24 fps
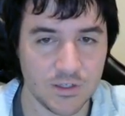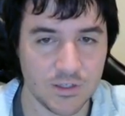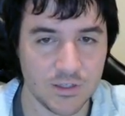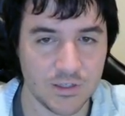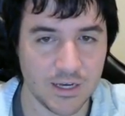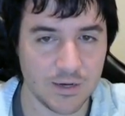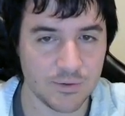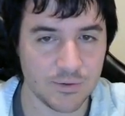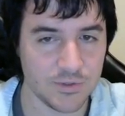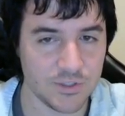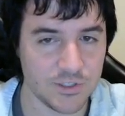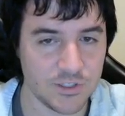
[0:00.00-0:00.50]

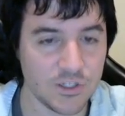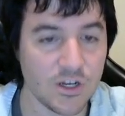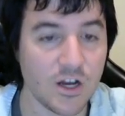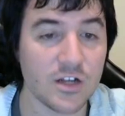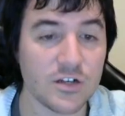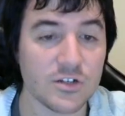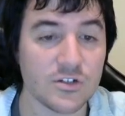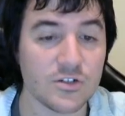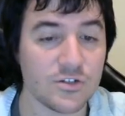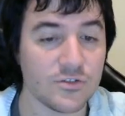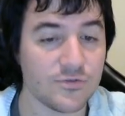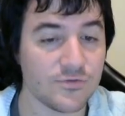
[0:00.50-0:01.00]
That was
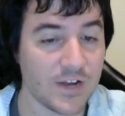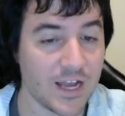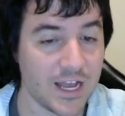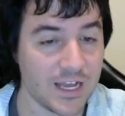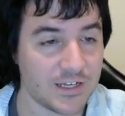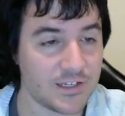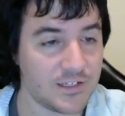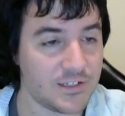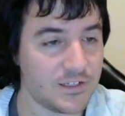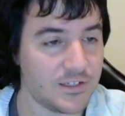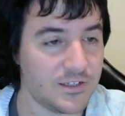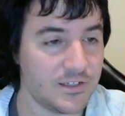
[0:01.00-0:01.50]
not
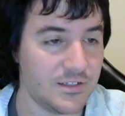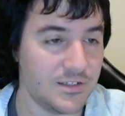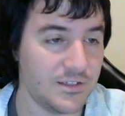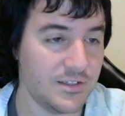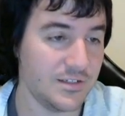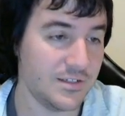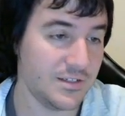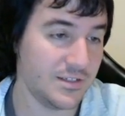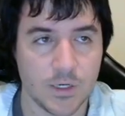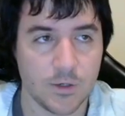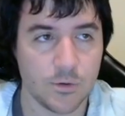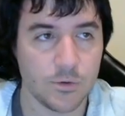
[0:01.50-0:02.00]
correct.
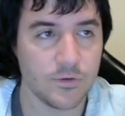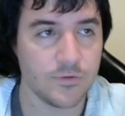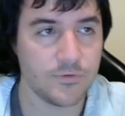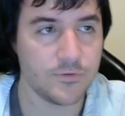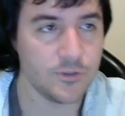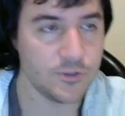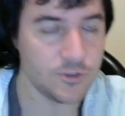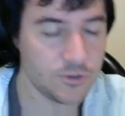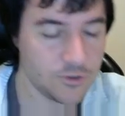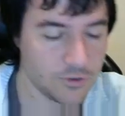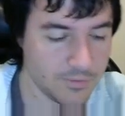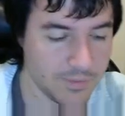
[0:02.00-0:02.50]
I wonder if
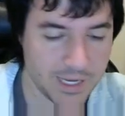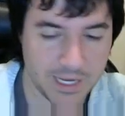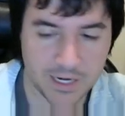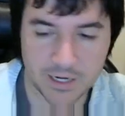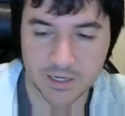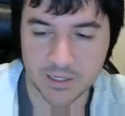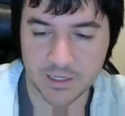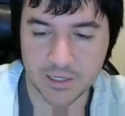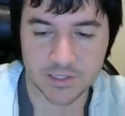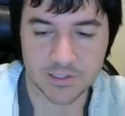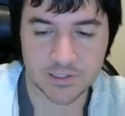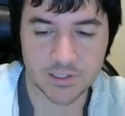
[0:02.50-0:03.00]

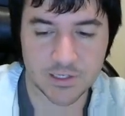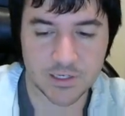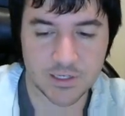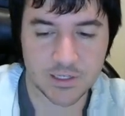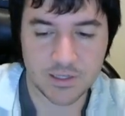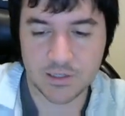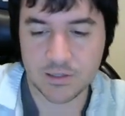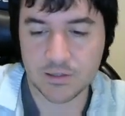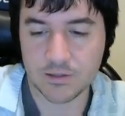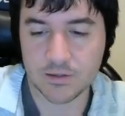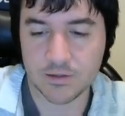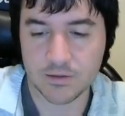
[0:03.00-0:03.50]
Nutramatic has
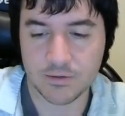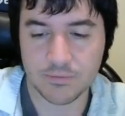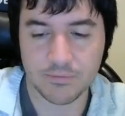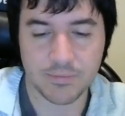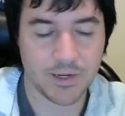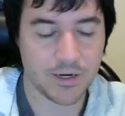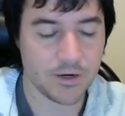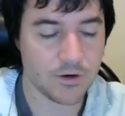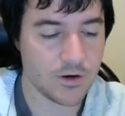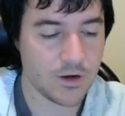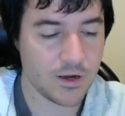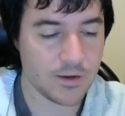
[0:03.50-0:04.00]
any
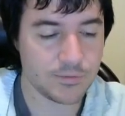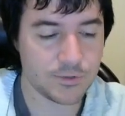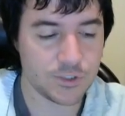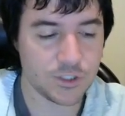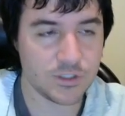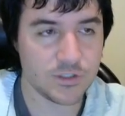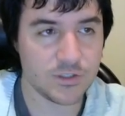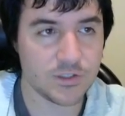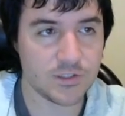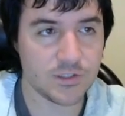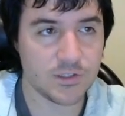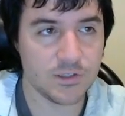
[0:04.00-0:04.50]
better
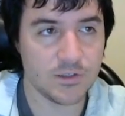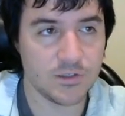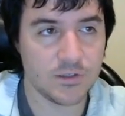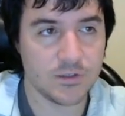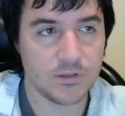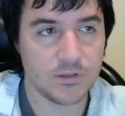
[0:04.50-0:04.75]
options.